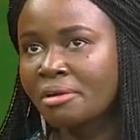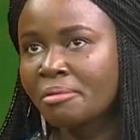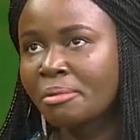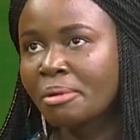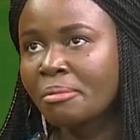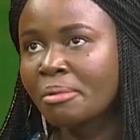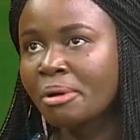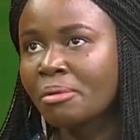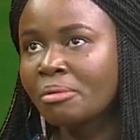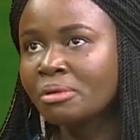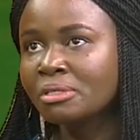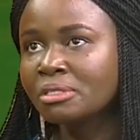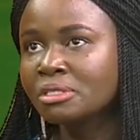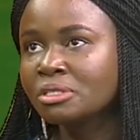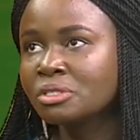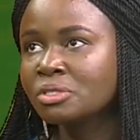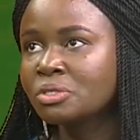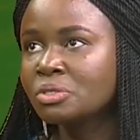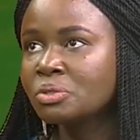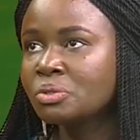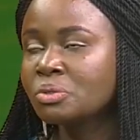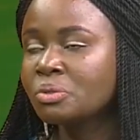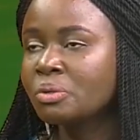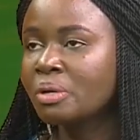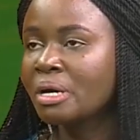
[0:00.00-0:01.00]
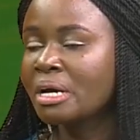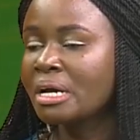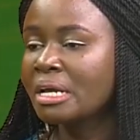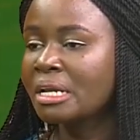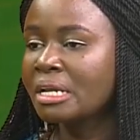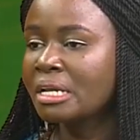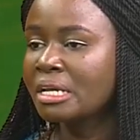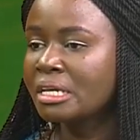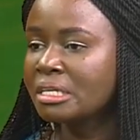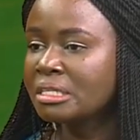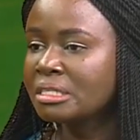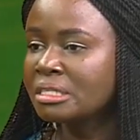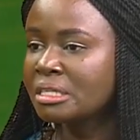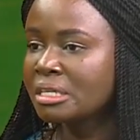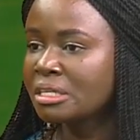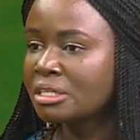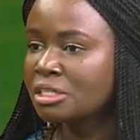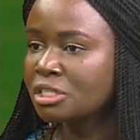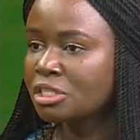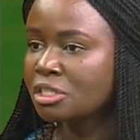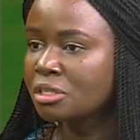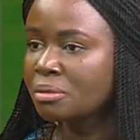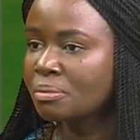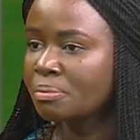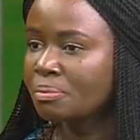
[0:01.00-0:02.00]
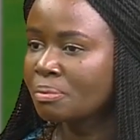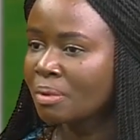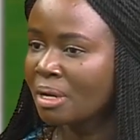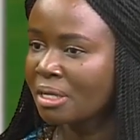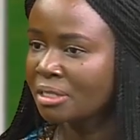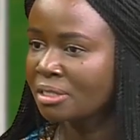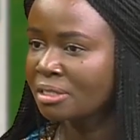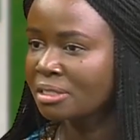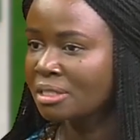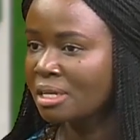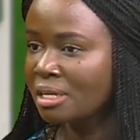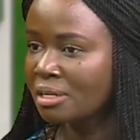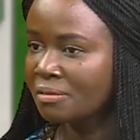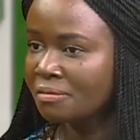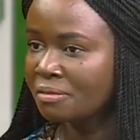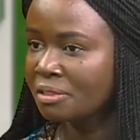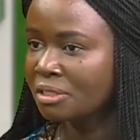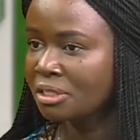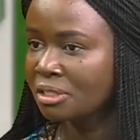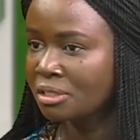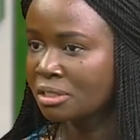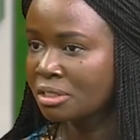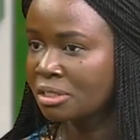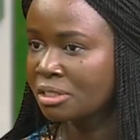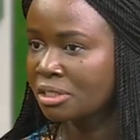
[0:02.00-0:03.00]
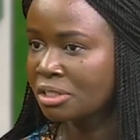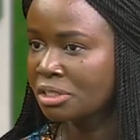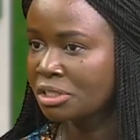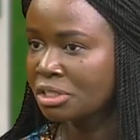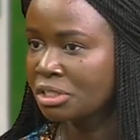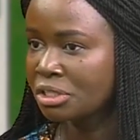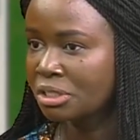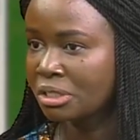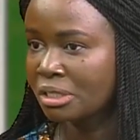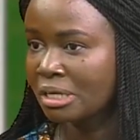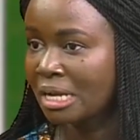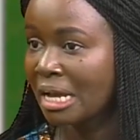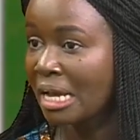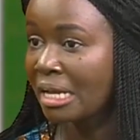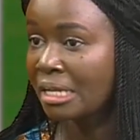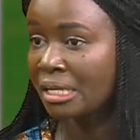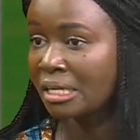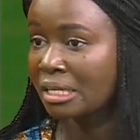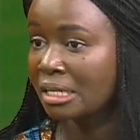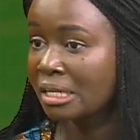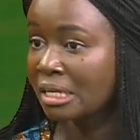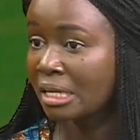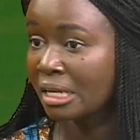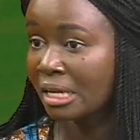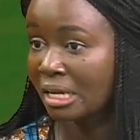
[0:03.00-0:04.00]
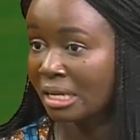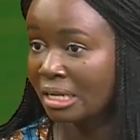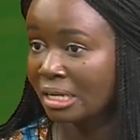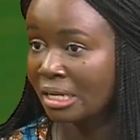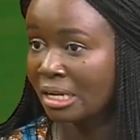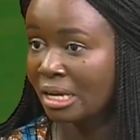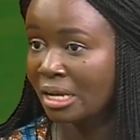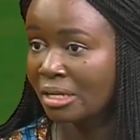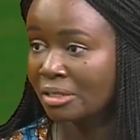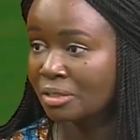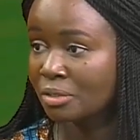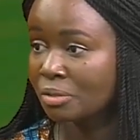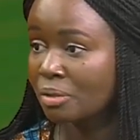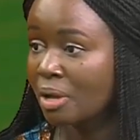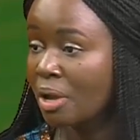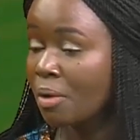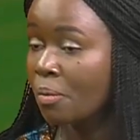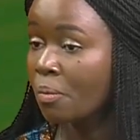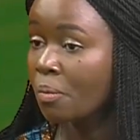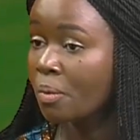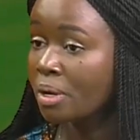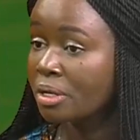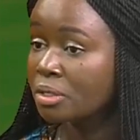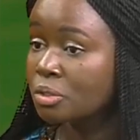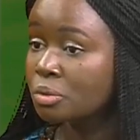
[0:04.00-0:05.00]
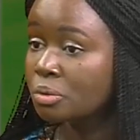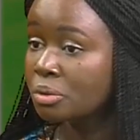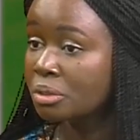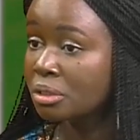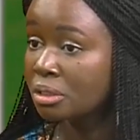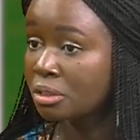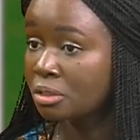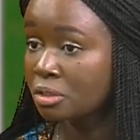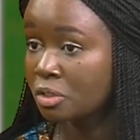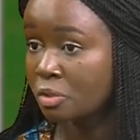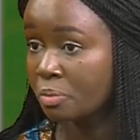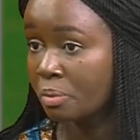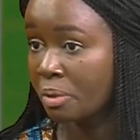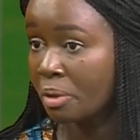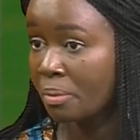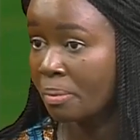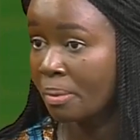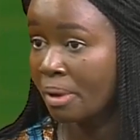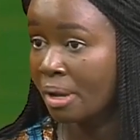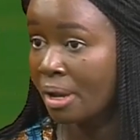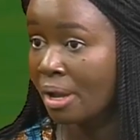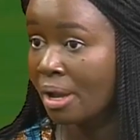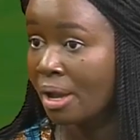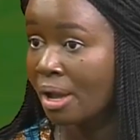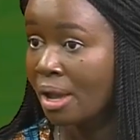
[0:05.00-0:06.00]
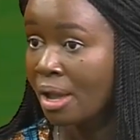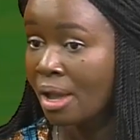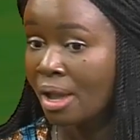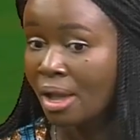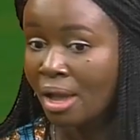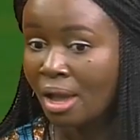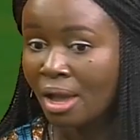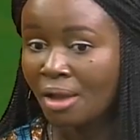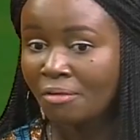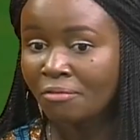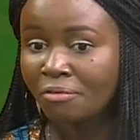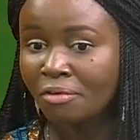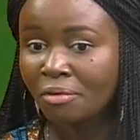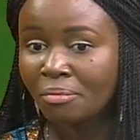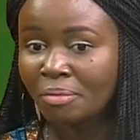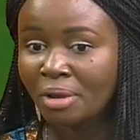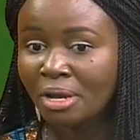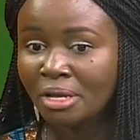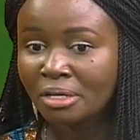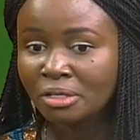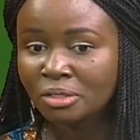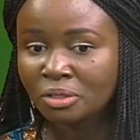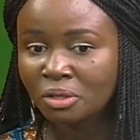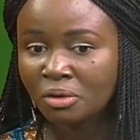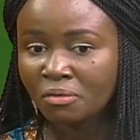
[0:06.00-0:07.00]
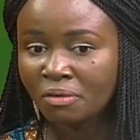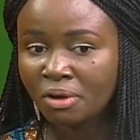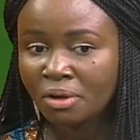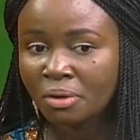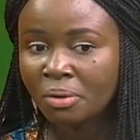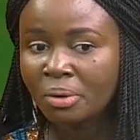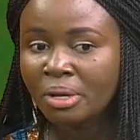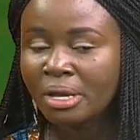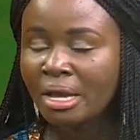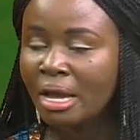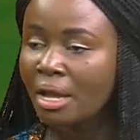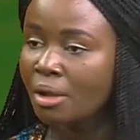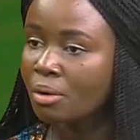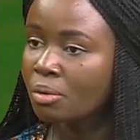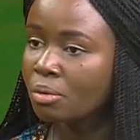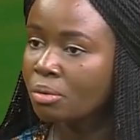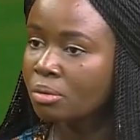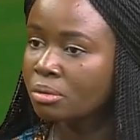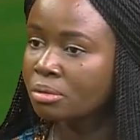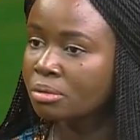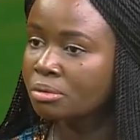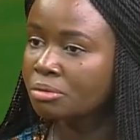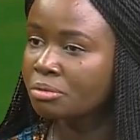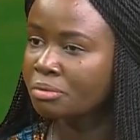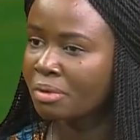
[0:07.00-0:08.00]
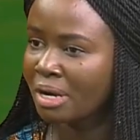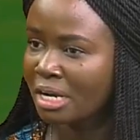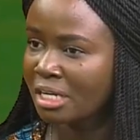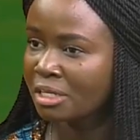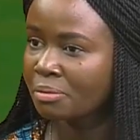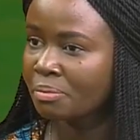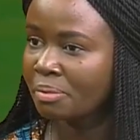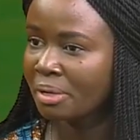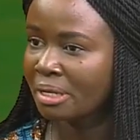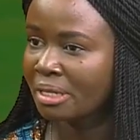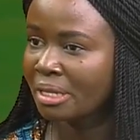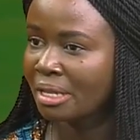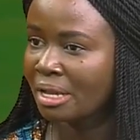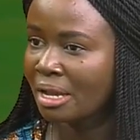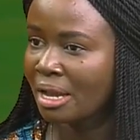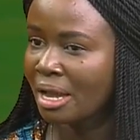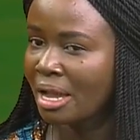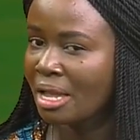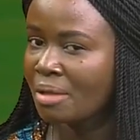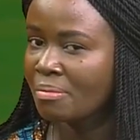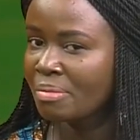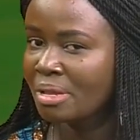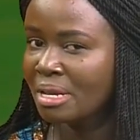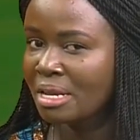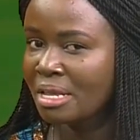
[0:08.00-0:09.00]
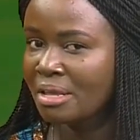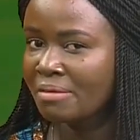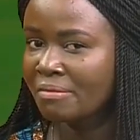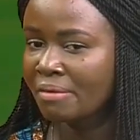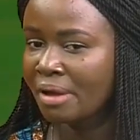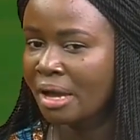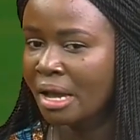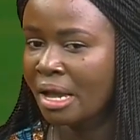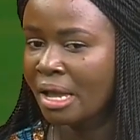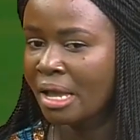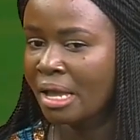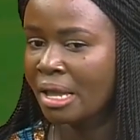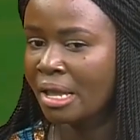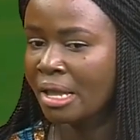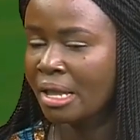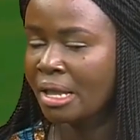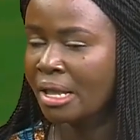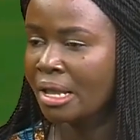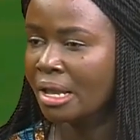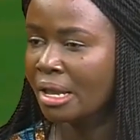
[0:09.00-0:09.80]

remember wanting to do an internship at a television station. I didn't get that, so I went to a newspaper. And from there, I discovered, okay, I could write better. I believe I